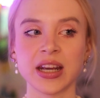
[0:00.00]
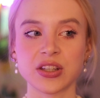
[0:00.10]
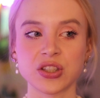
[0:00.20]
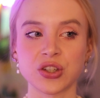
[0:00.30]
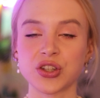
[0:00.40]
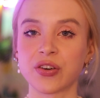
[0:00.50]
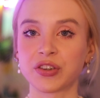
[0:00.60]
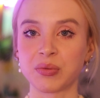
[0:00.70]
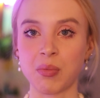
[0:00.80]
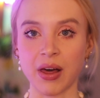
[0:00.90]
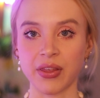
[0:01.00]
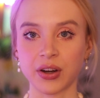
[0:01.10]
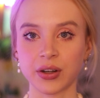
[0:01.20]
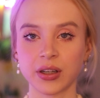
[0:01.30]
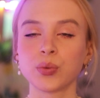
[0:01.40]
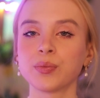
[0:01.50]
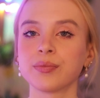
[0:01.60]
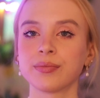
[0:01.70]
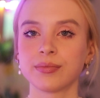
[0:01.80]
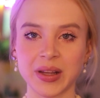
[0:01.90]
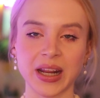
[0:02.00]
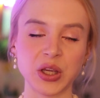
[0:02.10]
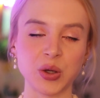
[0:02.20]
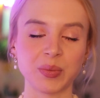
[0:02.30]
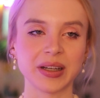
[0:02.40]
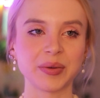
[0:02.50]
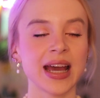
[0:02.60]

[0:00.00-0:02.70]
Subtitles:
in search of her mother, whom being a human.